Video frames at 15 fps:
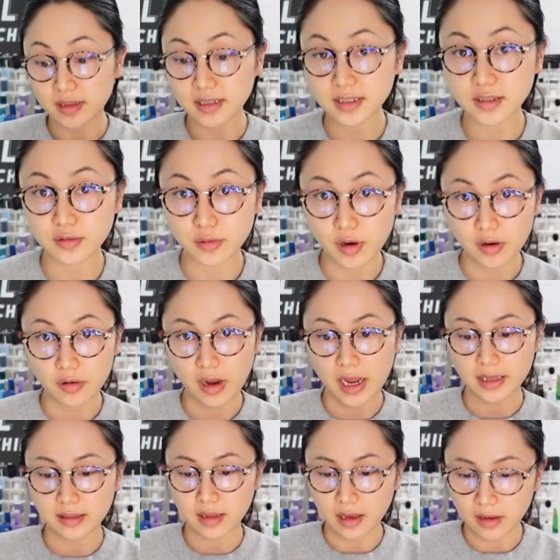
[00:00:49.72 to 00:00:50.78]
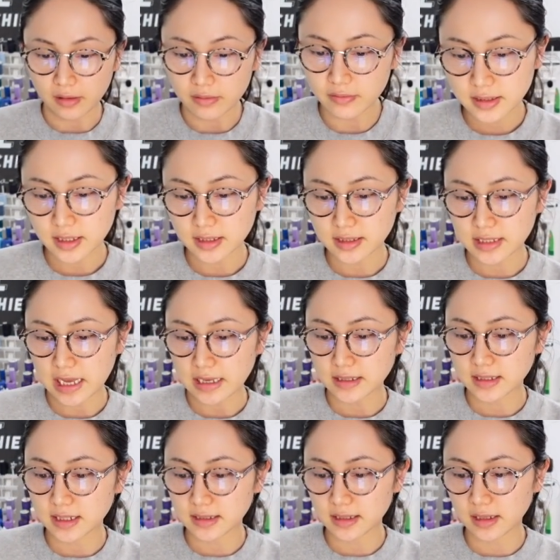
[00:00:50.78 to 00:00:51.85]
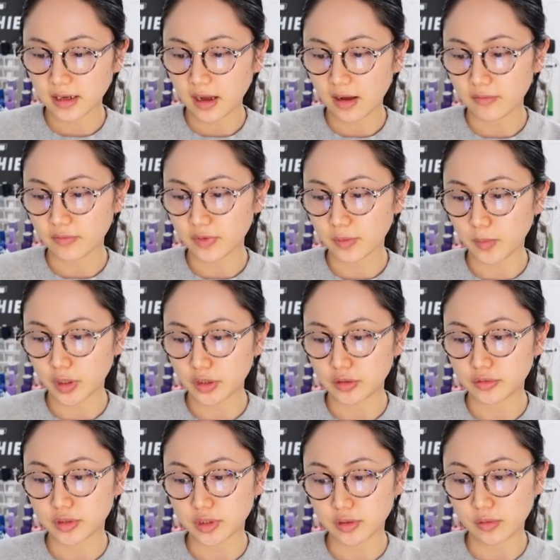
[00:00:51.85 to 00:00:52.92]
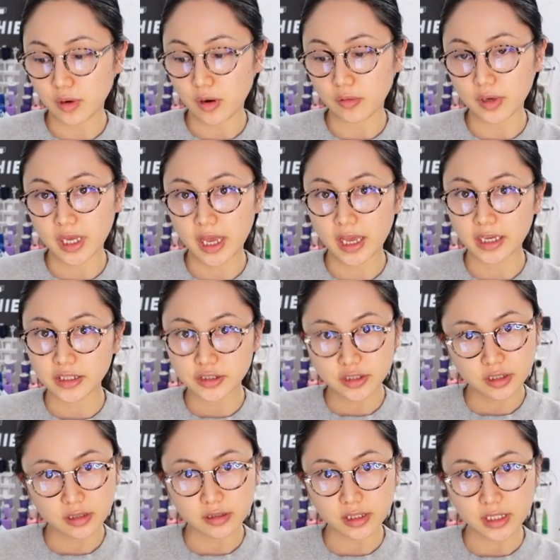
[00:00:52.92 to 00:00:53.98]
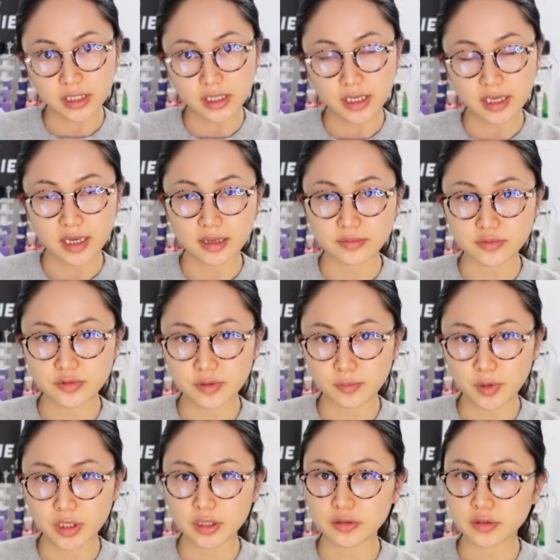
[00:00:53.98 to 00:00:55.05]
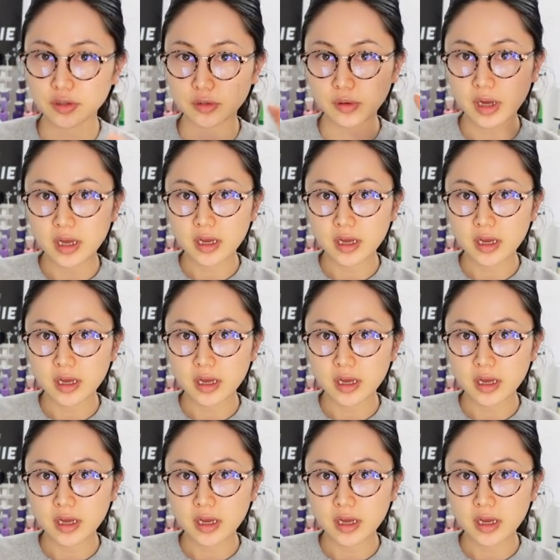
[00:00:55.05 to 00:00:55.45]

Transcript: this quote I love, success doesn't come from what you do occasionally, it comes from what you do